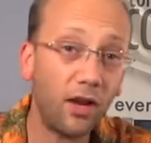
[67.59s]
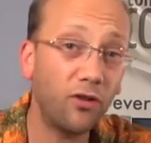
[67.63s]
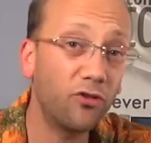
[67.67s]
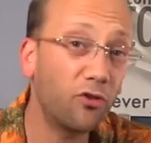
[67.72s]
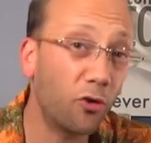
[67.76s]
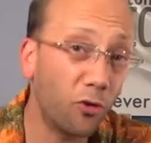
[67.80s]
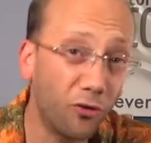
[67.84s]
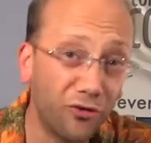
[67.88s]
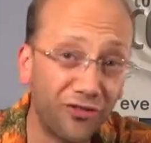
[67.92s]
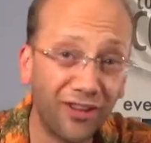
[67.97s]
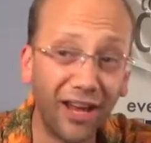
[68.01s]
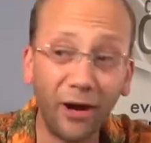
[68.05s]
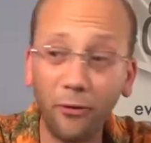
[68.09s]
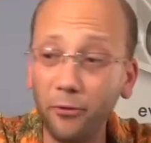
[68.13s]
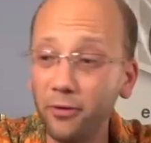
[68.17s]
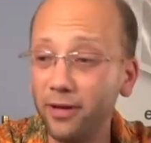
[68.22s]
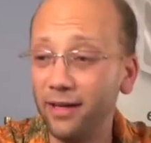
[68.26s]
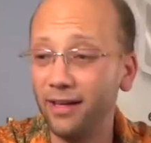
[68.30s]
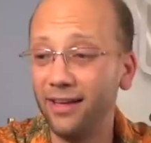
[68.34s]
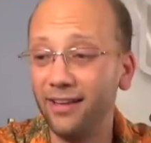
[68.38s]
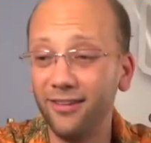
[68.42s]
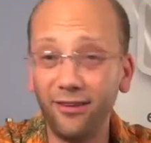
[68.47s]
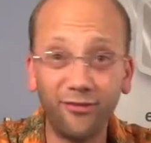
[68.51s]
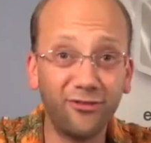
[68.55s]
Turns out
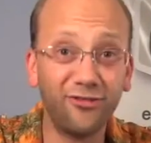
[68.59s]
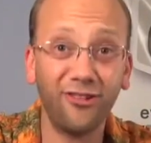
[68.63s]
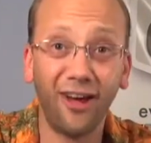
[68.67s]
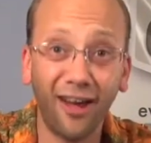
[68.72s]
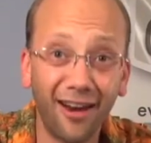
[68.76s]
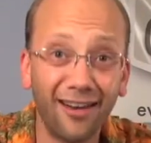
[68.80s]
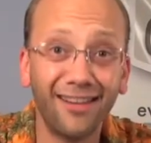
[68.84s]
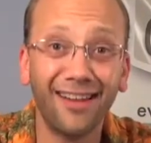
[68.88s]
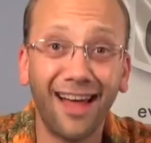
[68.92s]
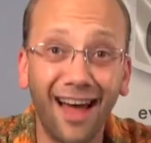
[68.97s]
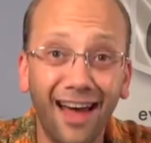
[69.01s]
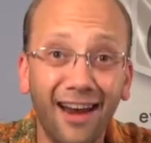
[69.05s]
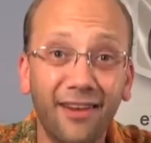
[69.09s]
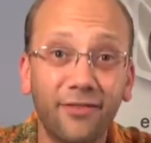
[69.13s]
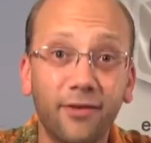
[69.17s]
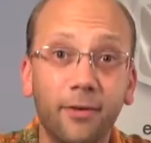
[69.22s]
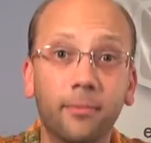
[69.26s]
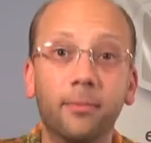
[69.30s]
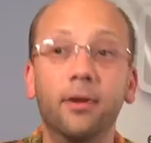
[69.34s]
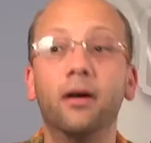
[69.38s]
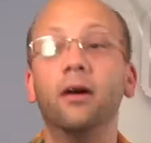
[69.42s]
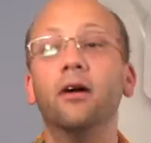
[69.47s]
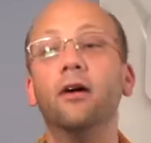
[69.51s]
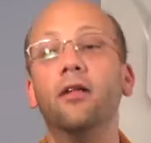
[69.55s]
there's not a lot of them.